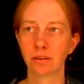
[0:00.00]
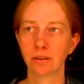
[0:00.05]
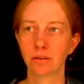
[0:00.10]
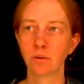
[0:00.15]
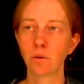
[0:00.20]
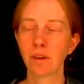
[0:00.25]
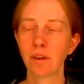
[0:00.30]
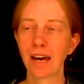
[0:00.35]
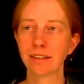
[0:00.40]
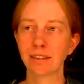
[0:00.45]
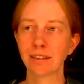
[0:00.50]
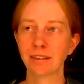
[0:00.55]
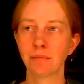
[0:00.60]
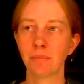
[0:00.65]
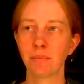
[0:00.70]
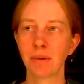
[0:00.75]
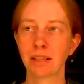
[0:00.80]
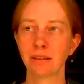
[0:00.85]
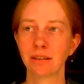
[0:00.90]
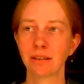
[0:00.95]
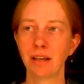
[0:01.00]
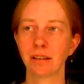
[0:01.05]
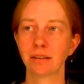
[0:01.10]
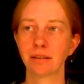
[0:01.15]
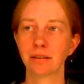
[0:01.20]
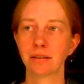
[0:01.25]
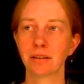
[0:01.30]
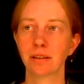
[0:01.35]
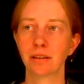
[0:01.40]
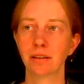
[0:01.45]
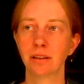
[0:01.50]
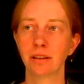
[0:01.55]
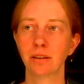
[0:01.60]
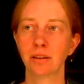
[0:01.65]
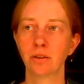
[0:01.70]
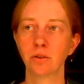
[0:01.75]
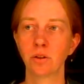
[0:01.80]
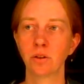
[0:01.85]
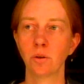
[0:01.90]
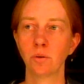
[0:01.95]
So that doesn't make sense.
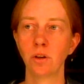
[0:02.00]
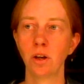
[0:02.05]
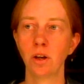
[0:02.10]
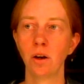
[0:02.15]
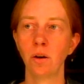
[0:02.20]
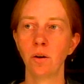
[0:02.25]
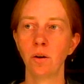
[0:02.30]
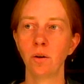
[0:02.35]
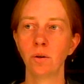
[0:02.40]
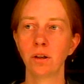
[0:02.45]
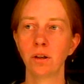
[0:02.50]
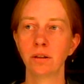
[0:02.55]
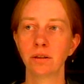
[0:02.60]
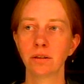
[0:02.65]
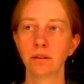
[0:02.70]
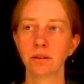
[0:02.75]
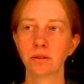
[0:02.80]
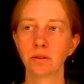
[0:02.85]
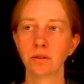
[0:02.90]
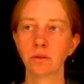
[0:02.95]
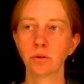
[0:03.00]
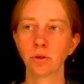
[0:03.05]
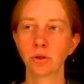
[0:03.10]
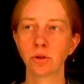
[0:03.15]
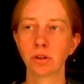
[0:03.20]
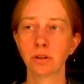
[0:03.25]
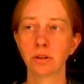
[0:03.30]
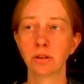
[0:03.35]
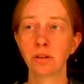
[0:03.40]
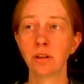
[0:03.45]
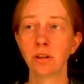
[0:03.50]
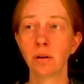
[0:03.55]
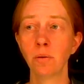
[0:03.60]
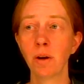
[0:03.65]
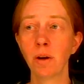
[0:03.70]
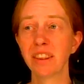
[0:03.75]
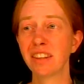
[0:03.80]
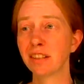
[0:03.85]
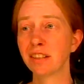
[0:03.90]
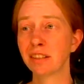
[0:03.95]
So no solutions. You know
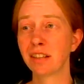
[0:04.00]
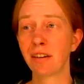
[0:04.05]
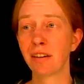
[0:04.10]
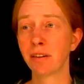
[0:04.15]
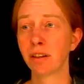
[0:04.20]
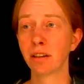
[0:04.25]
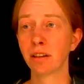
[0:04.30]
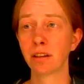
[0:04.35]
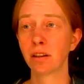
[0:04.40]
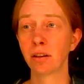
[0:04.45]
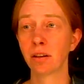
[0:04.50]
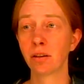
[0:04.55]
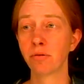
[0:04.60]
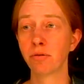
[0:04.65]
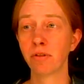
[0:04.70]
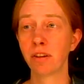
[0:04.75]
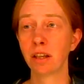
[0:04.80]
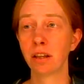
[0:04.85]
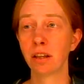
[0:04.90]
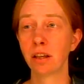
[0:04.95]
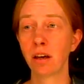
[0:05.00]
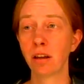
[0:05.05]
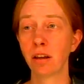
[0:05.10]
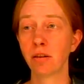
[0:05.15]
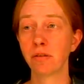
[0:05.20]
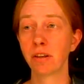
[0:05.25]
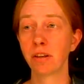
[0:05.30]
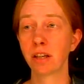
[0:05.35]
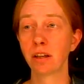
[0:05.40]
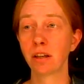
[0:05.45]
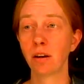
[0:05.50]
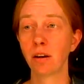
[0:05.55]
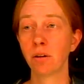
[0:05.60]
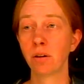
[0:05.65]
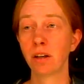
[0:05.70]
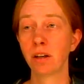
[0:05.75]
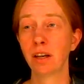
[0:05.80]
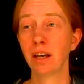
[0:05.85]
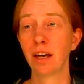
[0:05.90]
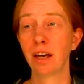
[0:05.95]
what? This definitely could have fit in the other video.
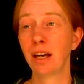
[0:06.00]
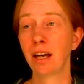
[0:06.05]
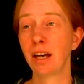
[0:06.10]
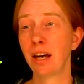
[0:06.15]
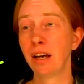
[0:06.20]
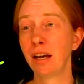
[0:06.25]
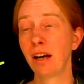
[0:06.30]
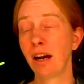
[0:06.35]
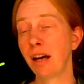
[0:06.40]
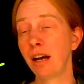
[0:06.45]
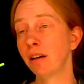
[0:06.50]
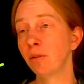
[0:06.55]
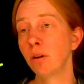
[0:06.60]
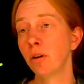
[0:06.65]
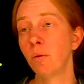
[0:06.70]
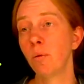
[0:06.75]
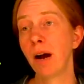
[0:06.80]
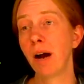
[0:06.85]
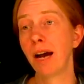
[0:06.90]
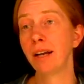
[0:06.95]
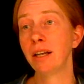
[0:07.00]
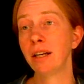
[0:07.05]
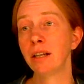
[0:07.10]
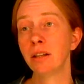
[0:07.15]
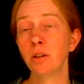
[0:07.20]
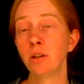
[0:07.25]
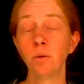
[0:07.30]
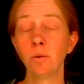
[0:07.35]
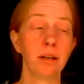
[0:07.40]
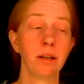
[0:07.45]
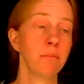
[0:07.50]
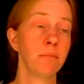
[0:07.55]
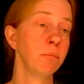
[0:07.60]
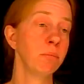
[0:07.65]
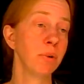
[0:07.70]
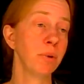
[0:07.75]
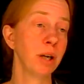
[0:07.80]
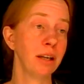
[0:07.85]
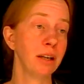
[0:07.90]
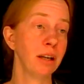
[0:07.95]
And I don't know why I didn't do it,
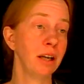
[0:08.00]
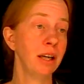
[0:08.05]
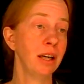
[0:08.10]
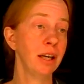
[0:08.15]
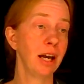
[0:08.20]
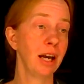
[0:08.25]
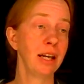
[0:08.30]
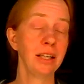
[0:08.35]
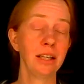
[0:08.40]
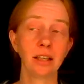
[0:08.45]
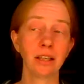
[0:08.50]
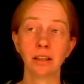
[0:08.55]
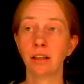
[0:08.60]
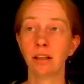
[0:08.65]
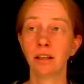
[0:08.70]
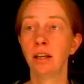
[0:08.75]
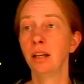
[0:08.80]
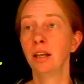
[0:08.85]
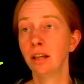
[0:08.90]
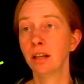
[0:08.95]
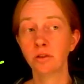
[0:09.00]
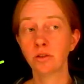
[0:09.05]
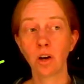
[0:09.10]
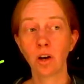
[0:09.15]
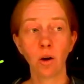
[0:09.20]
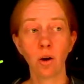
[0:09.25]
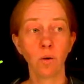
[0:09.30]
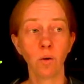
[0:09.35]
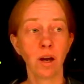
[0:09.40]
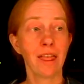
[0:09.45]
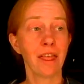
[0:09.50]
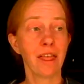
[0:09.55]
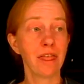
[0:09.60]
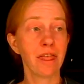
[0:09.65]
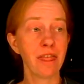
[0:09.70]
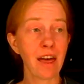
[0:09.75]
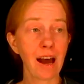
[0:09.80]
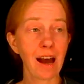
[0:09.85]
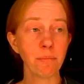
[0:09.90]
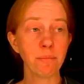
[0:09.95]
but I didn't. So
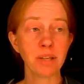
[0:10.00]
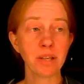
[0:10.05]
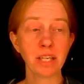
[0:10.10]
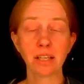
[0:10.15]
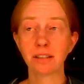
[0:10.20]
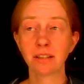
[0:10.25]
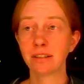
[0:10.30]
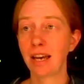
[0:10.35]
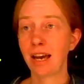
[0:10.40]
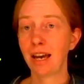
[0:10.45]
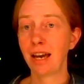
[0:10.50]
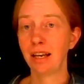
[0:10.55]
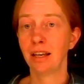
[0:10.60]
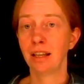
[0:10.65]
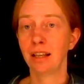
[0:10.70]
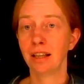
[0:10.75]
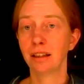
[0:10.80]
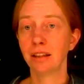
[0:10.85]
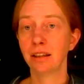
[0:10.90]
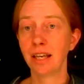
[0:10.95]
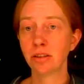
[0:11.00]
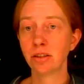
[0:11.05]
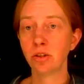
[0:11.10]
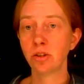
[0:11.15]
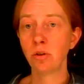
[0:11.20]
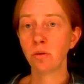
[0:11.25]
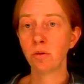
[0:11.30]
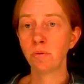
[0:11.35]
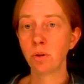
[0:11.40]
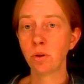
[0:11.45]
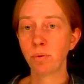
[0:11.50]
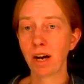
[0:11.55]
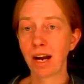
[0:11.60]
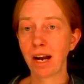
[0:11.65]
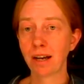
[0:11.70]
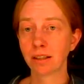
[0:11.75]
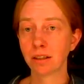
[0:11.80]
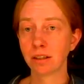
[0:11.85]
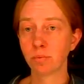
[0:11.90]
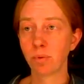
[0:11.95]
that being said, let's do a few
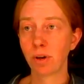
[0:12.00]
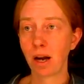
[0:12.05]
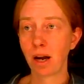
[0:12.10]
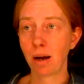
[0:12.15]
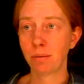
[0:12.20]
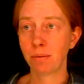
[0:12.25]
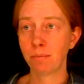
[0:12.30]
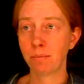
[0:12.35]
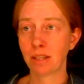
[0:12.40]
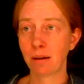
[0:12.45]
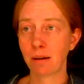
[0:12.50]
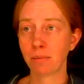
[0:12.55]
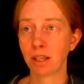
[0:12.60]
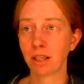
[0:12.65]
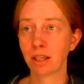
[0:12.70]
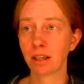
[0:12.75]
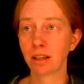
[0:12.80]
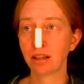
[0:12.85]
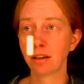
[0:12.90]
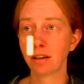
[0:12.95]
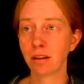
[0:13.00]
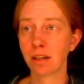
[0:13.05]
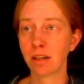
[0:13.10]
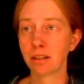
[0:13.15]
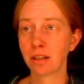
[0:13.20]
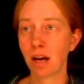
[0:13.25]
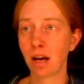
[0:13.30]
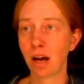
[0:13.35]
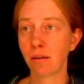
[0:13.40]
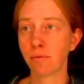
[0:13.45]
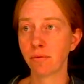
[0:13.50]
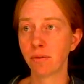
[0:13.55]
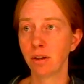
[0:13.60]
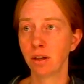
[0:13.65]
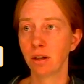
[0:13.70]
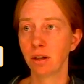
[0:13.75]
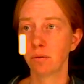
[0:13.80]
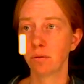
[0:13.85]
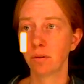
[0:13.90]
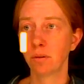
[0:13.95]
practice problems. I'm going to clear this off.
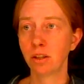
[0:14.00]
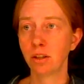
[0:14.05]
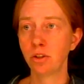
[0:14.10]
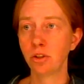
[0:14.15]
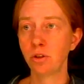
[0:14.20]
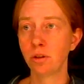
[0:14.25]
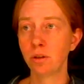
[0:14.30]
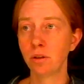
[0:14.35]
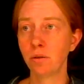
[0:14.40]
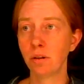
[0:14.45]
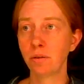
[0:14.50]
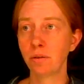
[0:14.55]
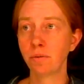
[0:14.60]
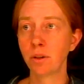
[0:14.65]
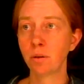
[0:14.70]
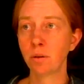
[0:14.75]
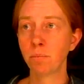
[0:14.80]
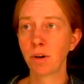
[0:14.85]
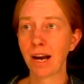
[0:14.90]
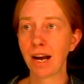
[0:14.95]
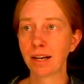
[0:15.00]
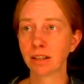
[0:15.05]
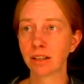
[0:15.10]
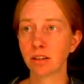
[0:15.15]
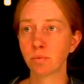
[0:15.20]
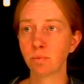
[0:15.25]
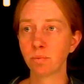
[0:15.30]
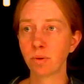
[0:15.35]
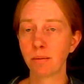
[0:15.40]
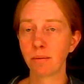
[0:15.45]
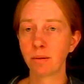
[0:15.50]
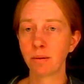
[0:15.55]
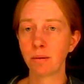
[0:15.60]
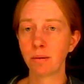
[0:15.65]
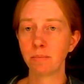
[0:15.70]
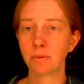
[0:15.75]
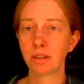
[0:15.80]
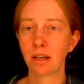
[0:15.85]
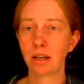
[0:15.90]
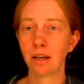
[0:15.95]
We're going to do a few practice
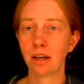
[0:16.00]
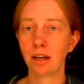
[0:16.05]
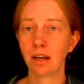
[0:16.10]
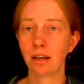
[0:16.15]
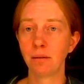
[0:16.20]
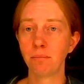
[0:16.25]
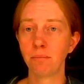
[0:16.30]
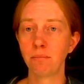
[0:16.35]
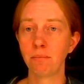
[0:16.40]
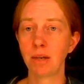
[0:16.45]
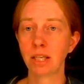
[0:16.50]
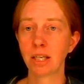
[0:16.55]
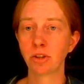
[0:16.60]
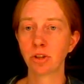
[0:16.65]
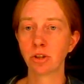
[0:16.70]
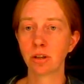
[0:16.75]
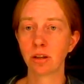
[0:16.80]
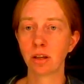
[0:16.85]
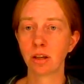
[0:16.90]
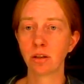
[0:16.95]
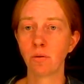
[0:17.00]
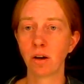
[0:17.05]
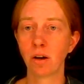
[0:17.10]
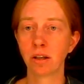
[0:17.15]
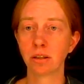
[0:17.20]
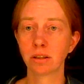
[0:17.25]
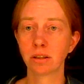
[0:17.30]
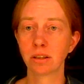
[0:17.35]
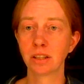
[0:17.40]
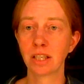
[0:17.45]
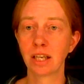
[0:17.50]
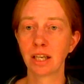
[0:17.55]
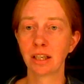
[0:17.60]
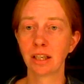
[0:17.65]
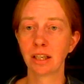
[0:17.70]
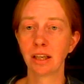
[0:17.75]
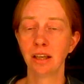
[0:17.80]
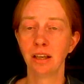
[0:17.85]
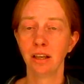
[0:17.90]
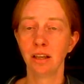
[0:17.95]
problems and make sure that you
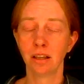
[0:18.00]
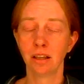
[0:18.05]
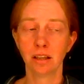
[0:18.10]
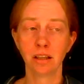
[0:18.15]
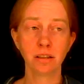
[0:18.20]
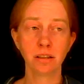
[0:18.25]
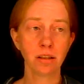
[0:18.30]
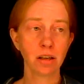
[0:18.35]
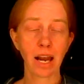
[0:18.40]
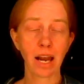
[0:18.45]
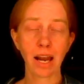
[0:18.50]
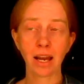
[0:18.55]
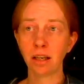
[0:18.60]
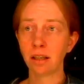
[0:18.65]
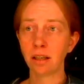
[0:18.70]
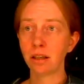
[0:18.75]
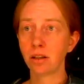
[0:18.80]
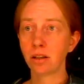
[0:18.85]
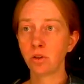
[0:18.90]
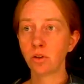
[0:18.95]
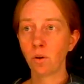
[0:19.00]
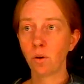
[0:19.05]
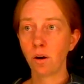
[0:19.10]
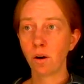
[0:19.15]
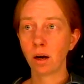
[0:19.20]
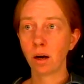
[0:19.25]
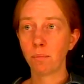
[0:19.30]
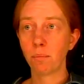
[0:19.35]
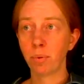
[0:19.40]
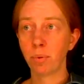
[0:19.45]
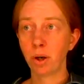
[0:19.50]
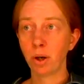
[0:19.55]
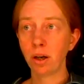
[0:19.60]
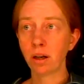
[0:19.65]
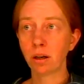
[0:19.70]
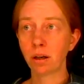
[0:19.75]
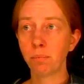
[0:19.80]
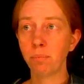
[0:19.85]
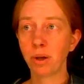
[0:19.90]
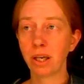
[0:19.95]
understand it. These are in your
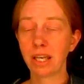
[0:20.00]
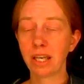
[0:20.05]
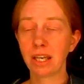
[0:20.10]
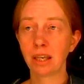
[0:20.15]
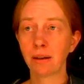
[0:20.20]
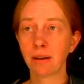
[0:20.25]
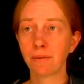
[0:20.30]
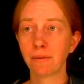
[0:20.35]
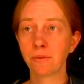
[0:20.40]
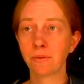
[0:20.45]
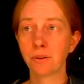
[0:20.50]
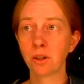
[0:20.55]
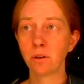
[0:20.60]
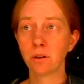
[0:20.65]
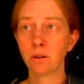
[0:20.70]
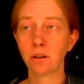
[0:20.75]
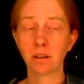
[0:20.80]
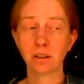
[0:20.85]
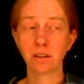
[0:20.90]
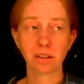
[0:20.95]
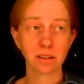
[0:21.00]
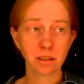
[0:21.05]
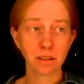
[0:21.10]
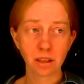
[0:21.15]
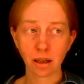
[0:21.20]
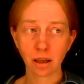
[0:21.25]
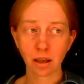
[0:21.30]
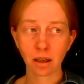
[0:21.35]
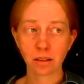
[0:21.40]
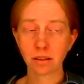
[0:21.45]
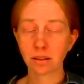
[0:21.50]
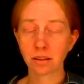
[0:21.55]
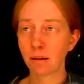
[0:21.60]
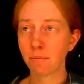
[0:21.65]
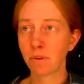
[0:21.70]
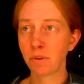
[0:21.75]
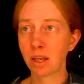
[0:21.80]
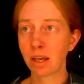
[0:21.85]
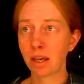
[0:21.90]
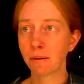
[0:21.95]
book, but if you're stuck on
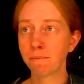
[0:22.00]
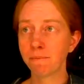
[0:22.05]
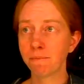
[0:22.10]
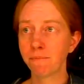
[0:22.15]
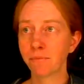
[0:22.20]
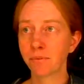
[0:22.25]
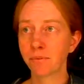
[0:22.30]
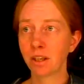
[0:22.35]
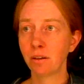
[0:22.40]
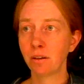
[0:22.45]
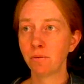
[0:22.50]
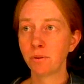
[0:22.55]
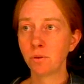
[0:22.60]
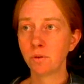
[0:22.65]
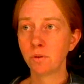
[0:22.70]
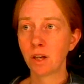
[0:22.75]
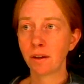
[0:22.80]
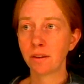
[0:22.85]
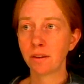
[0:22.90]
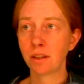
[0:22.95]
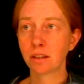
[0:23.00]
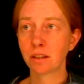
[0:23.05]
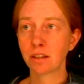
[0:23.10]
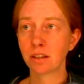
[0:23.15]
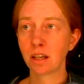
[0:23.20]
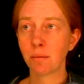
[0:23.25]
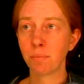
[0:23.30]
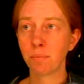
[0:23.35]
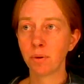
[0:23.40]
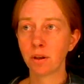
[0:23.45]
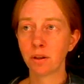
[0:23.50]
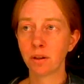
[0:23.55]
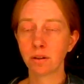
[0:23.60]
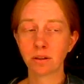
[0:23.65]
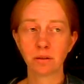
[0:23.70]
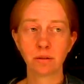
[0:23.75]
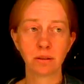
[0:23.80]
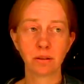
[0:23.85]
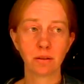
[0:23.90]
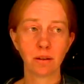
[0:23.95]
something, if you've done the
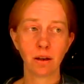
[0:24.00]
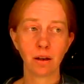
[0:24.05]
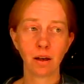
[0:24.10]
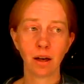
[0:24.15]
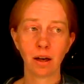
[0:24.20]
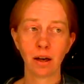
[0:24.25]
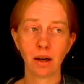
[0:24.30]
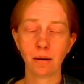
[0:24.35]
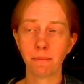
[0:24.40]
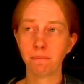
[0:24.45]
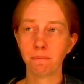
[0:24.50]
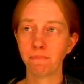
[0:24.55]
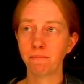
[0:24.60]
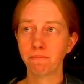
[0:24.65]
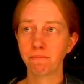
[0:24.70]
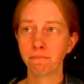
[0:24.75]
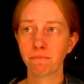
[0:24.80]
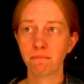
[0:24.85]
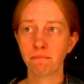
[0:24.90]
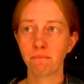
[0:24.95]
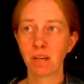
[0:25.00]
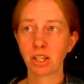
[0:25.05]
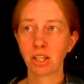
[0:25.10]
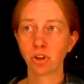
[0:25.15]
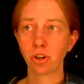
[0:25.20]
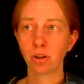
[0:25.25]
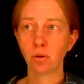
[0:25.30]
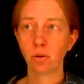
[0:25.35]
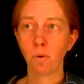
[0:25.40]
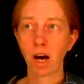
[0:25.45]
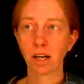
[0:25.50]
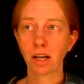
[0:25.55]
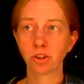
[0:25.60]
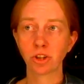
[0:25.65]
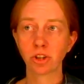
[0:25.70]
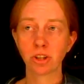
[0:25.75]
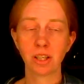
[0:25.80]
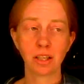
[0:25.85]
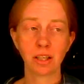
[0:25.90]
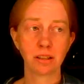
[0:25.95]
examples, make sure to
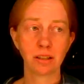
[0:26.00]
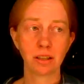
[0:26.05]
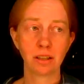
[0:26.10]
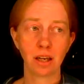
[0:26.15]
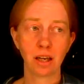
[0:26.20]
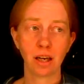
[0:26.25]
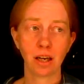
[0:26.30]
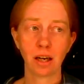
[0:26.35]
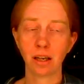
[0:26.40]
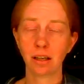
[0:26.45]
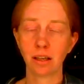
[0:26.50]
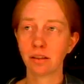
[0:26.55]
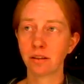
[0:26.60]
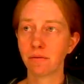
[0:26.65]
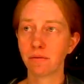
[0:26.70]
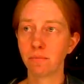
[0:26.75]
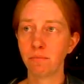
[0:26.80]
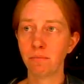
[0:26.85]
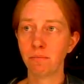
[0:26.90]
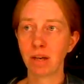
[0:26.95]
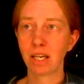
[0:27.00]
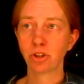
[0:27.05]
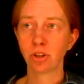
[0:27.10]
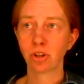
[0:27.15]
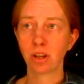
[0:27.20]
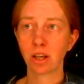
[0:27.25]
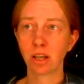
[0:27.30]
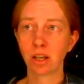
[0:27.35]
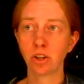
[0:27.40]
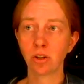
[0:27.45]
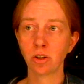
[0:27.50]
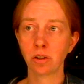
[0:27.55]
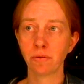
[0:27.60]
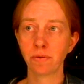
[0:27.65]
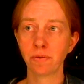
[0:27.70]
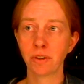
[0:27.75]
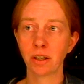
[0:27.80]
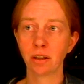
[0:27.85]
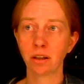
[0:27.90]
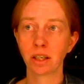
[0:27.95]
watch this and make sure that you're
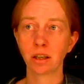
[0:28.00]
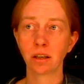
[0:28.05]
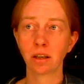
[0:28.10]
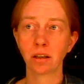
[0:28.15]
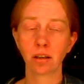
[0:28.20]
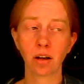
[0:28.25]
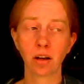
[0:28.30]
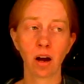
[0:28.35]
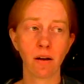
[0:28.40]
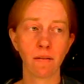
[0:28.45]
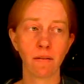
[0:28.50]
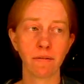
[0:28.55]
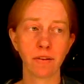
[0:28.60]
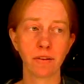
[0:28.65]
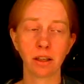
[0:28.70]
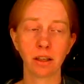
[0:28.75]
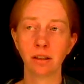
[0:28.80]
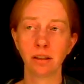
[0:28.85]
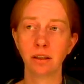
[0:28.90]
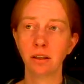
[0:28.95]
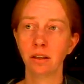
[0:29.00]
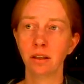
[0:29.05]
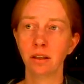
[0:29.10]
feeling confident.